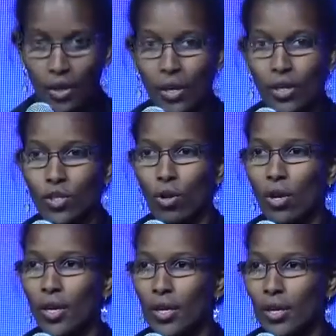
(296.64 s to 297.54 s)
It's
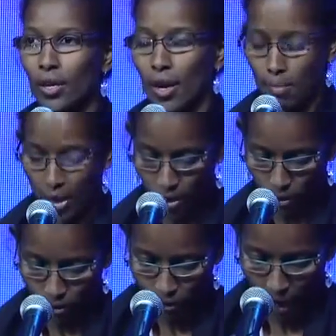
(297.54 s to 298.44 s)
only a matter
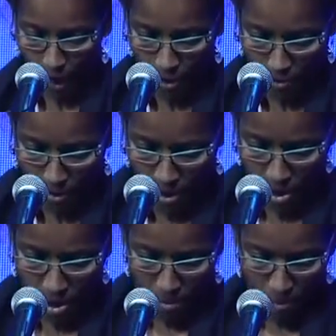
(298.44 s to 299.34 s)
of time
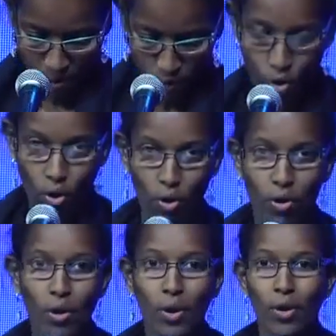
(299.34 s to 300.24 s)
before
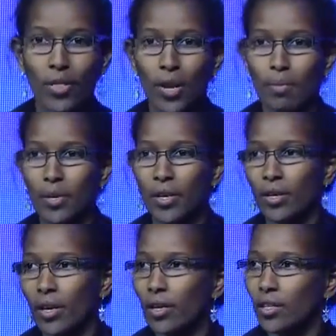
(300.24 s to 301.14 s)
there'll be
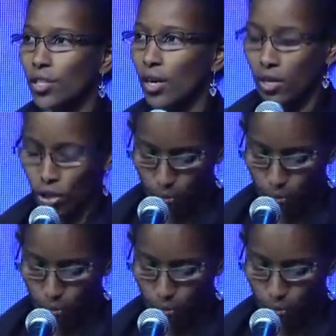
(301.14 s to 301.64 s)
Turkish